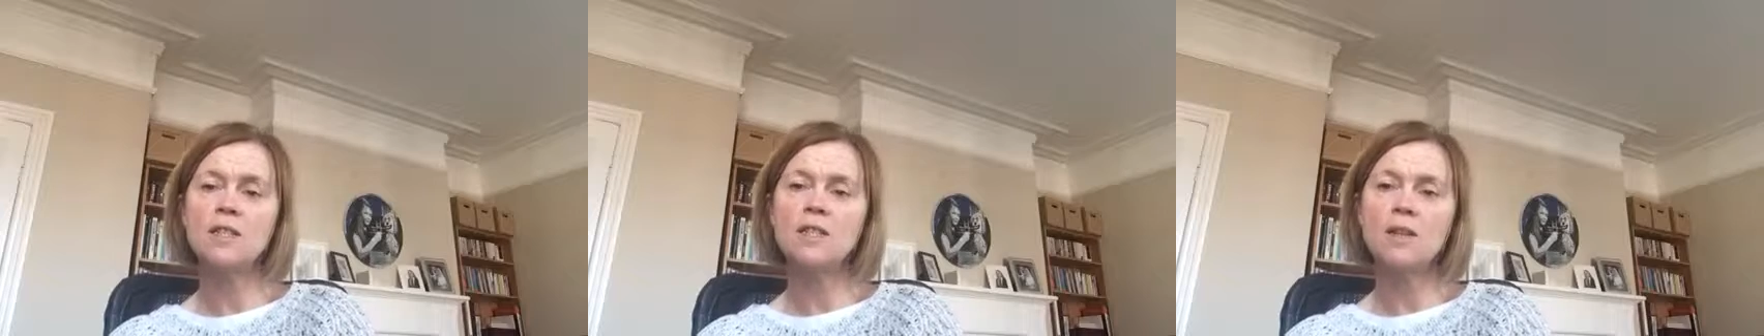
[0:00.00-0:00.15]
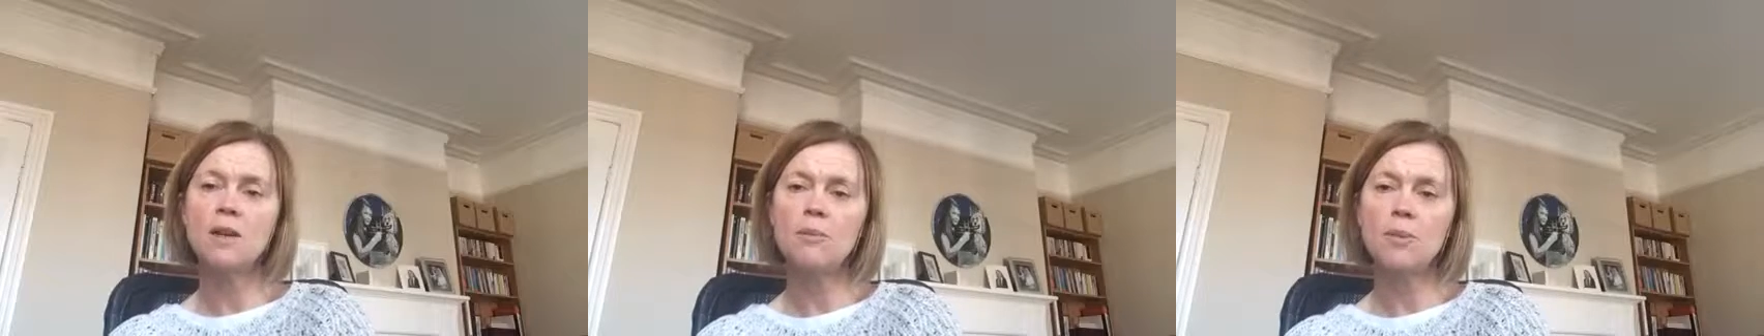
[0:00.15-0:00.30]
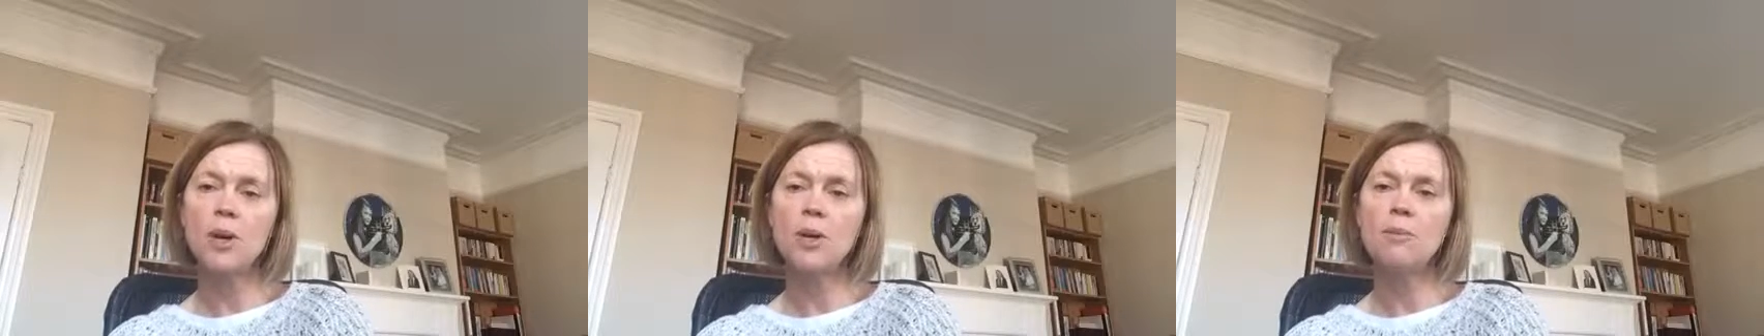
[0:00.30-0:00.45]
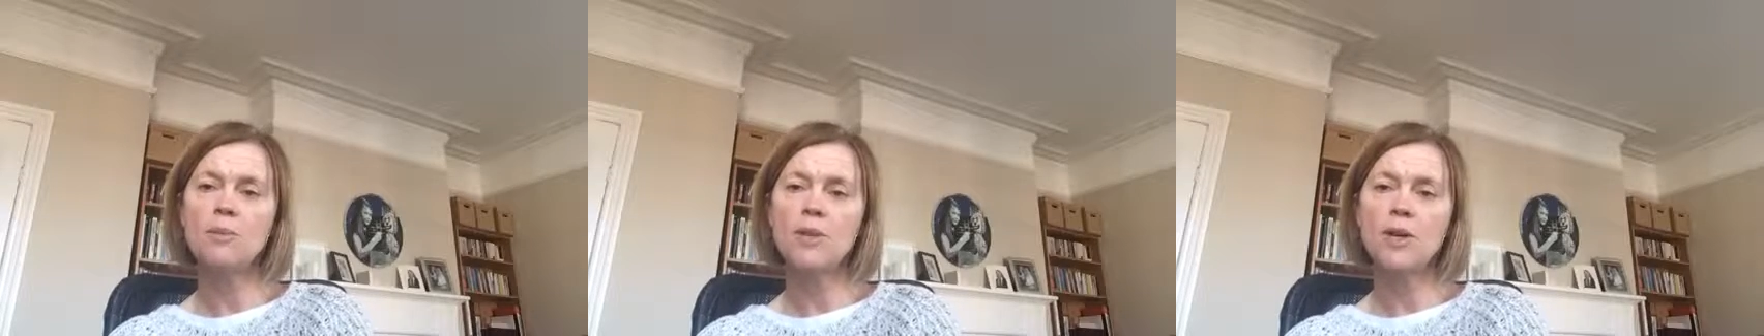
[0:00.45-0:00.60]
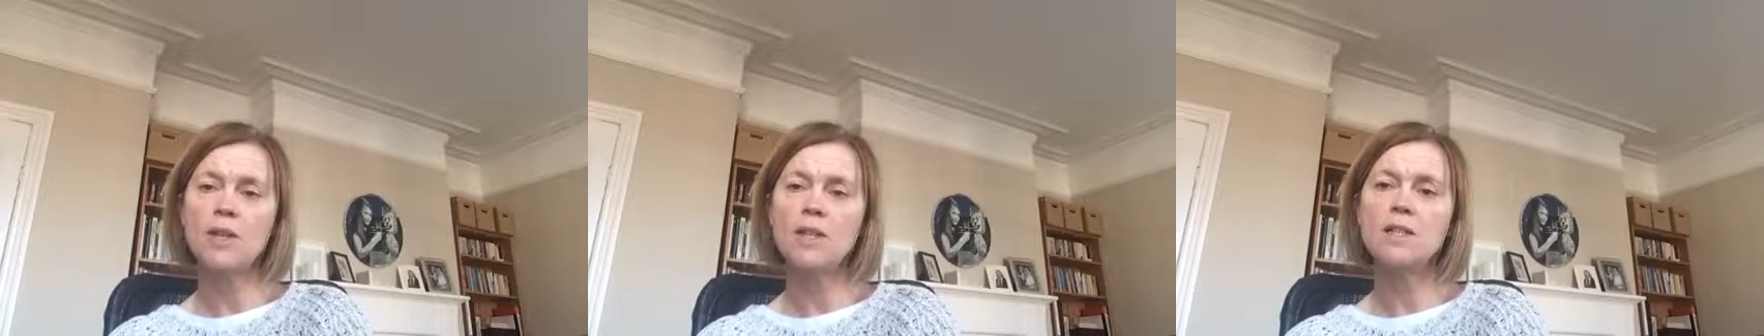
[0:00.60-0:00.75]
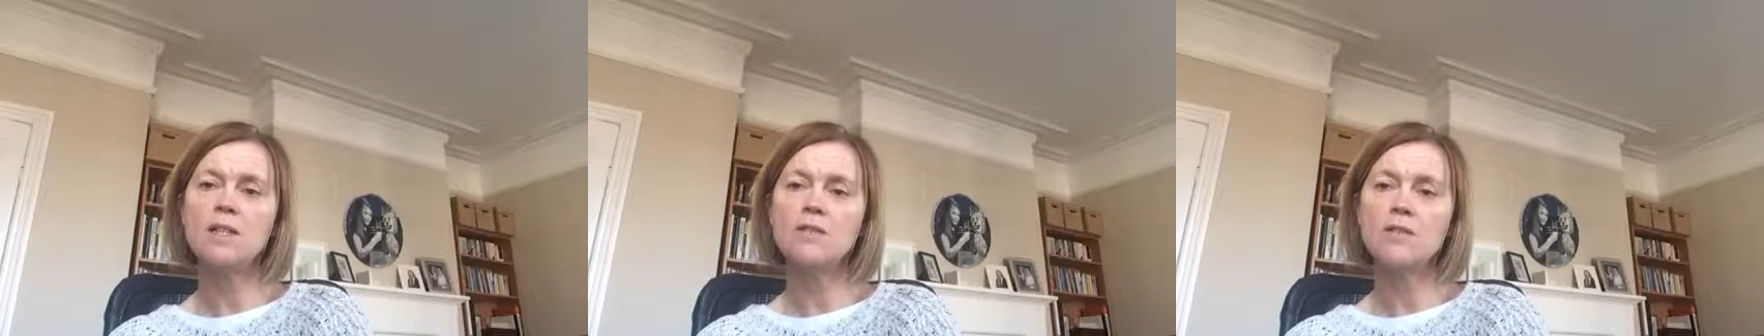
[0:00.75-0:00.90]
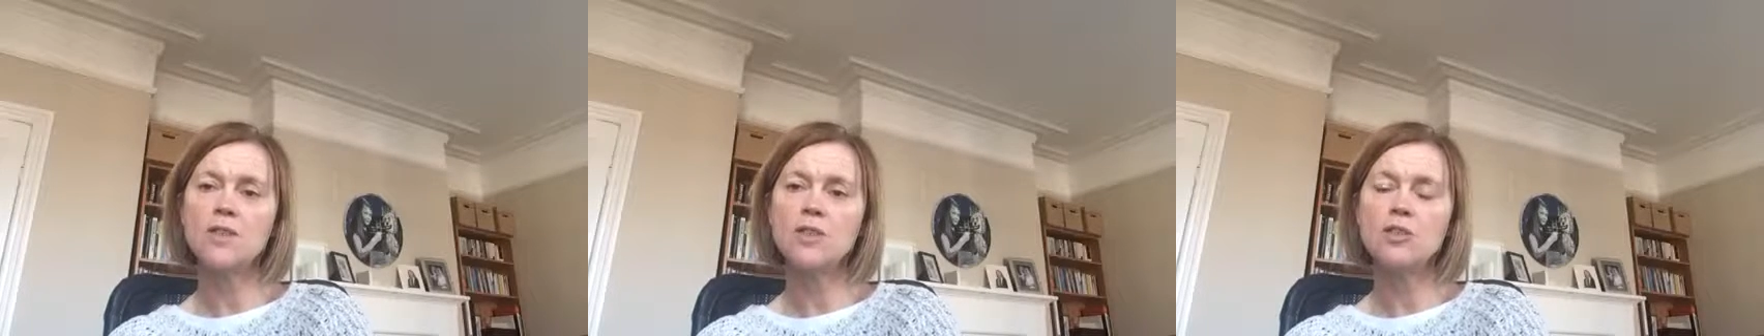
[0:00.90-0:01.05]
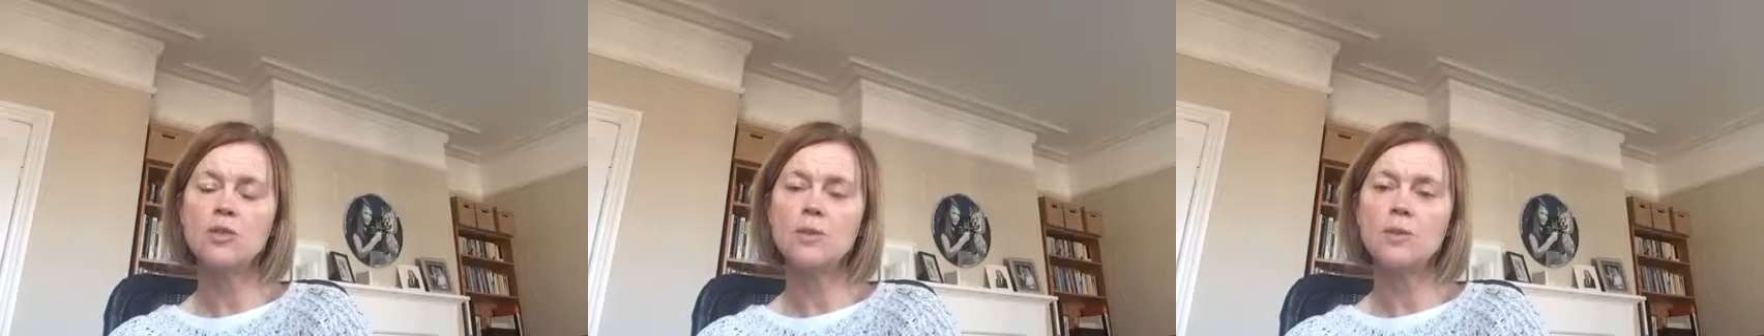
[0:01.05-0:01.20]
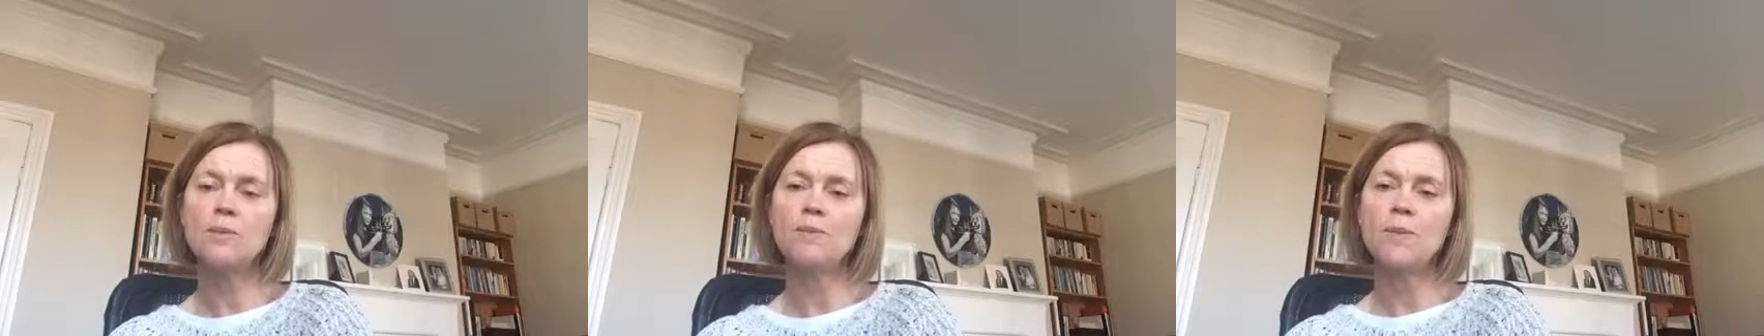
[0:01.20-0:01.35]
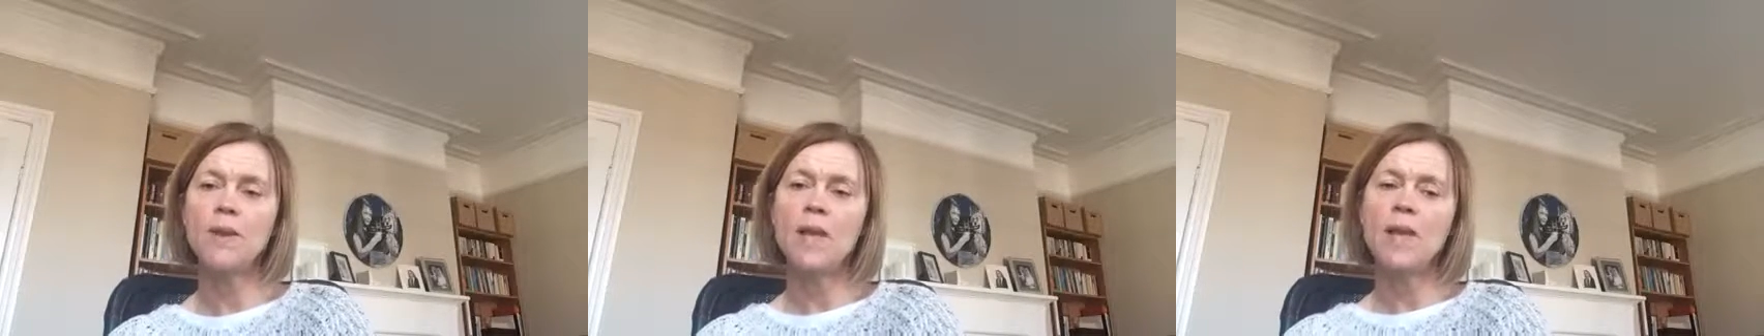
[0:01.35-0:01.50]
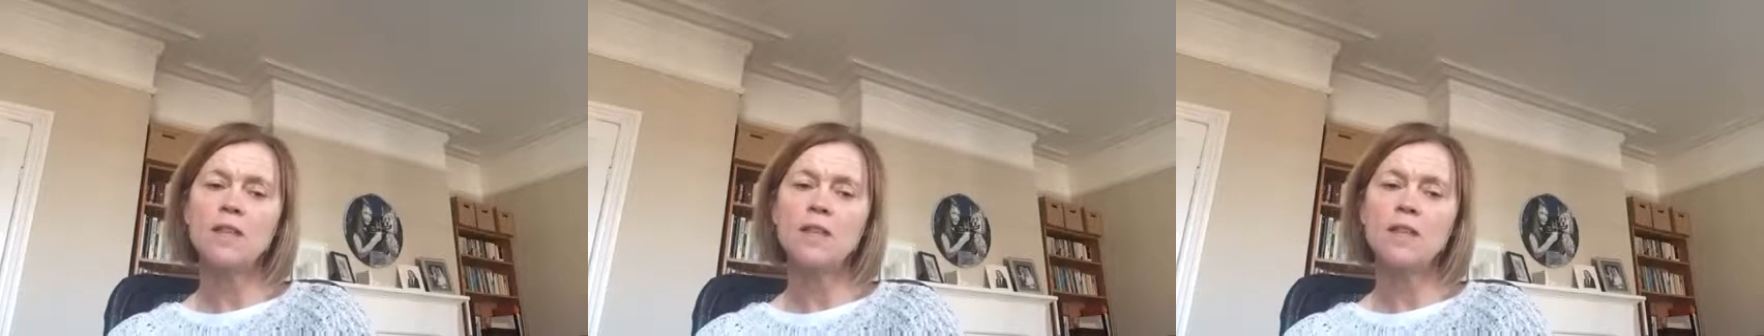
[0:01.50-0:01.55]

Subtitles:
appropriate individual.